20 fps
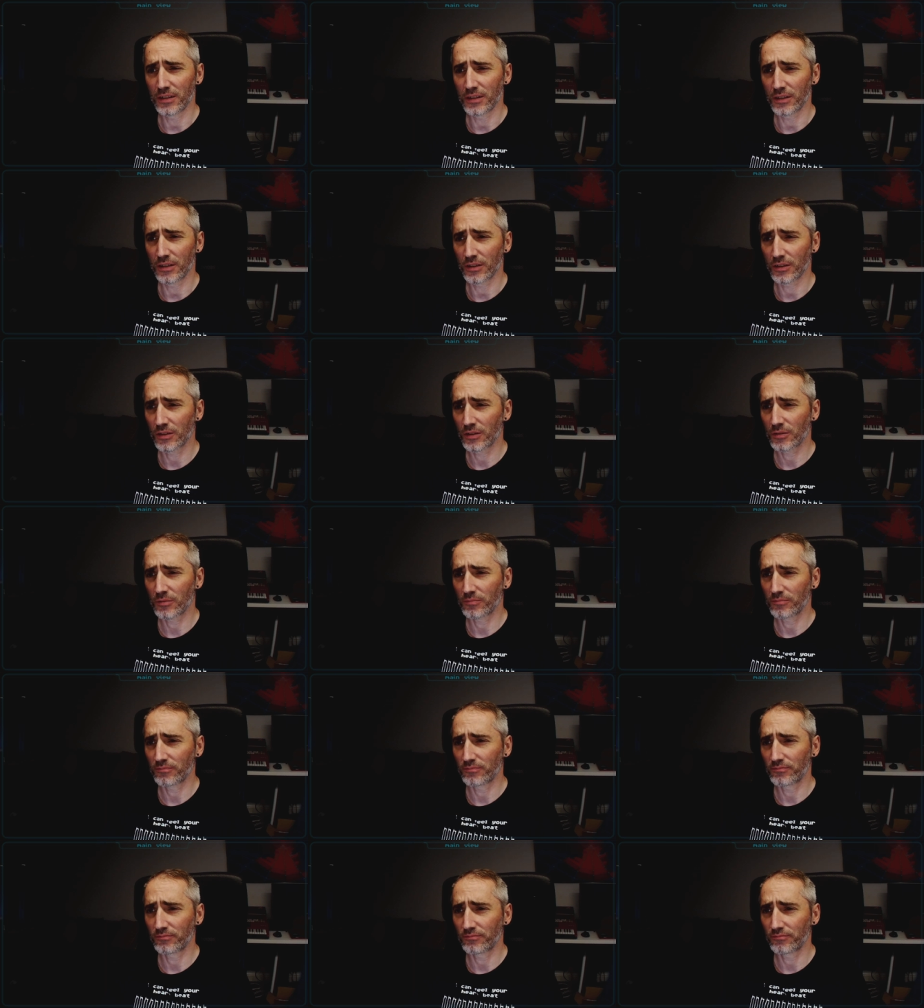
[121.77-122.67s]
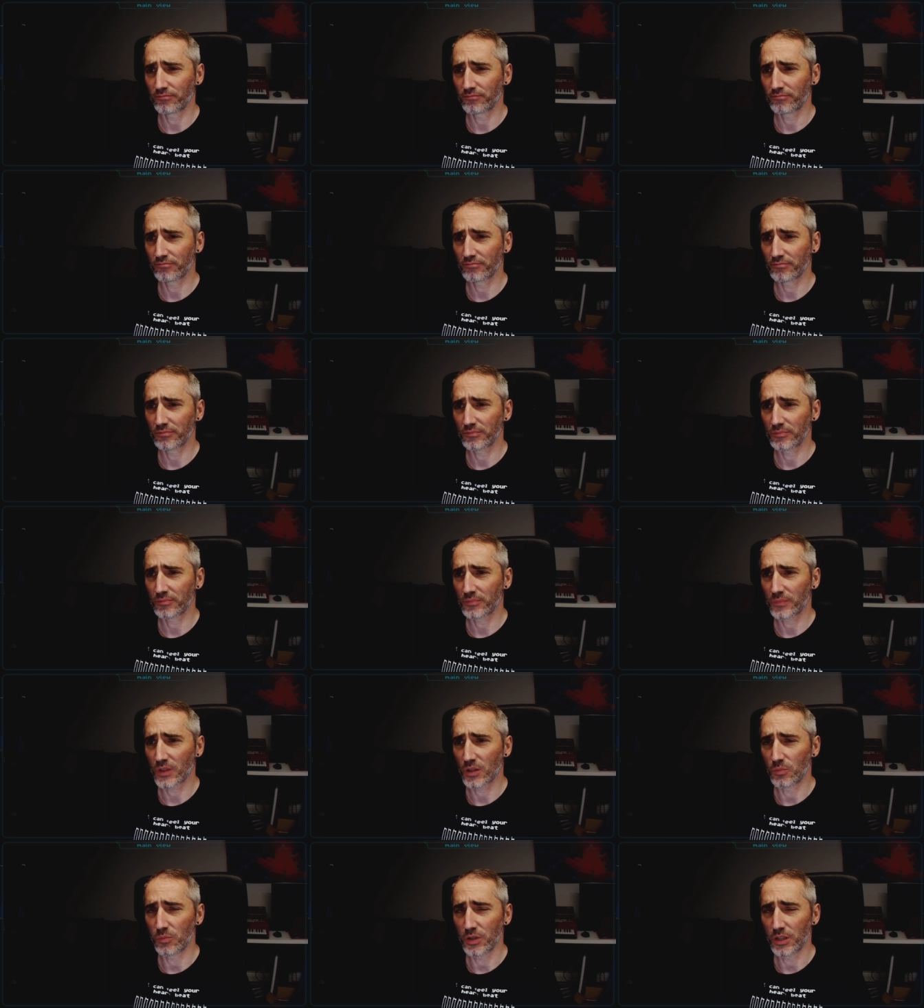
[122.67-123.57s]
in
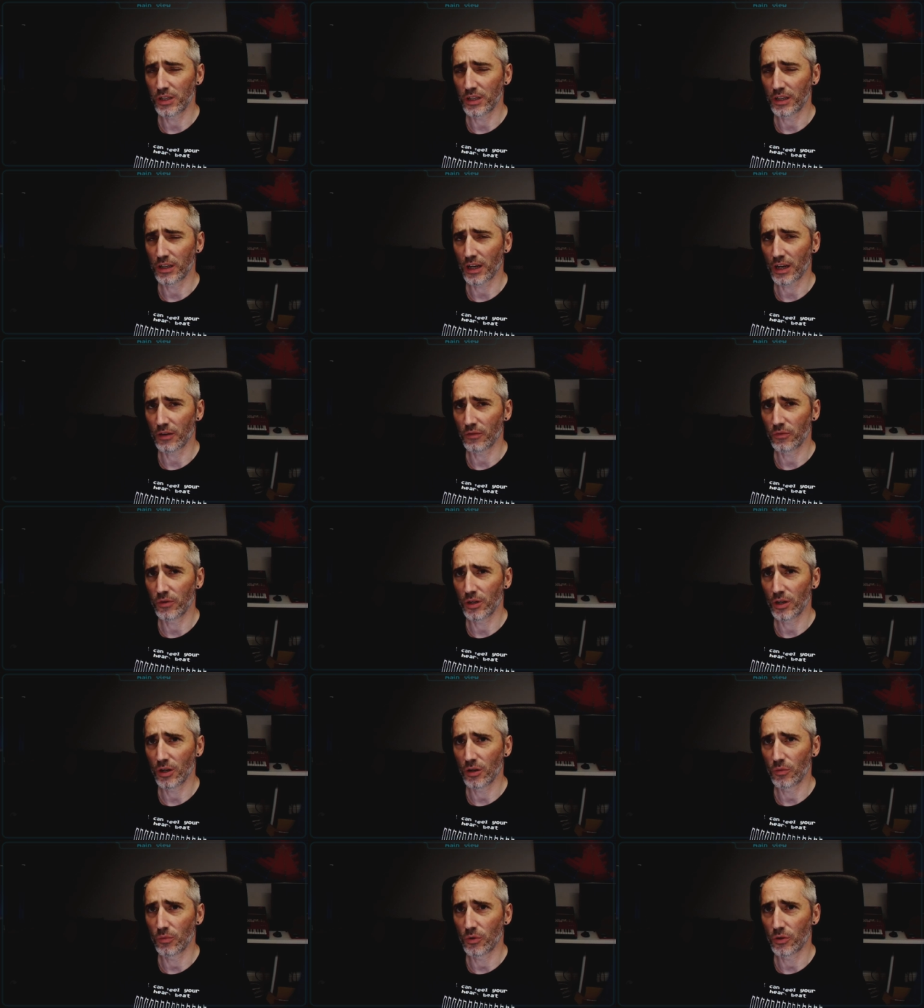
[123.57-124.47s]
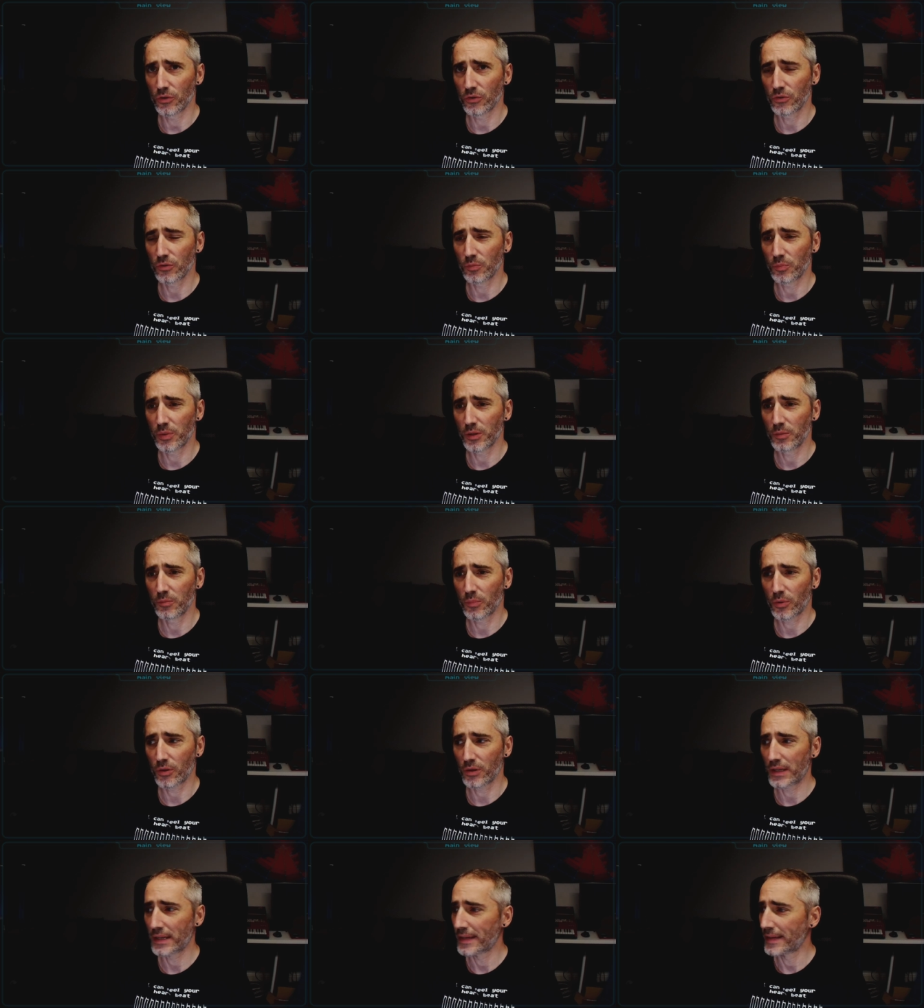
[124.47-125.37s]
the meaning I really want to
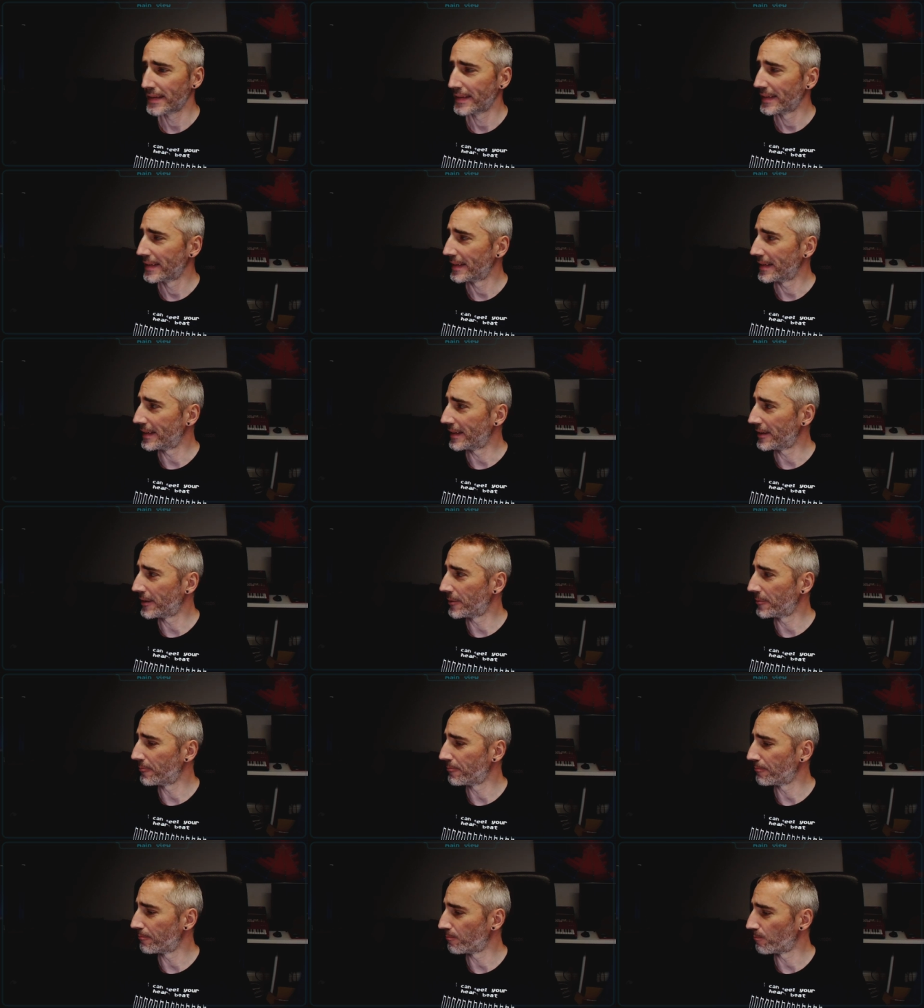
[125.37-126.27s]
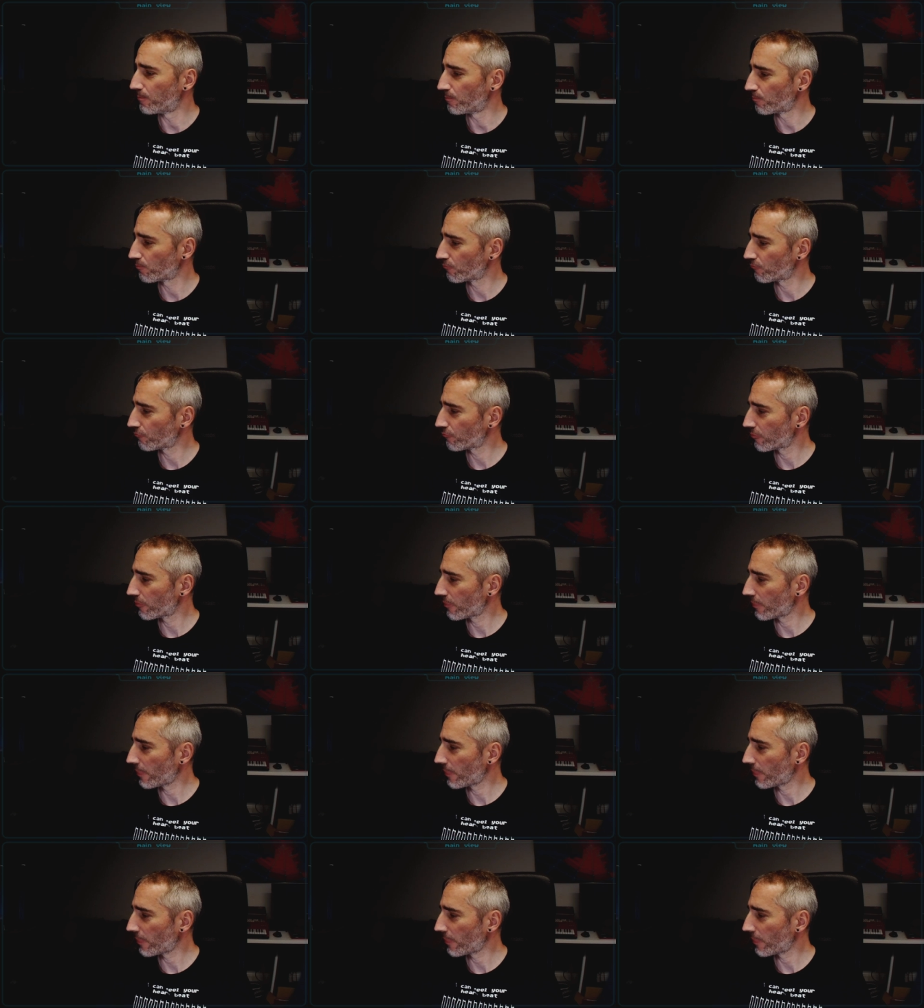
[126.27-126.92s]
pinpoint. Um,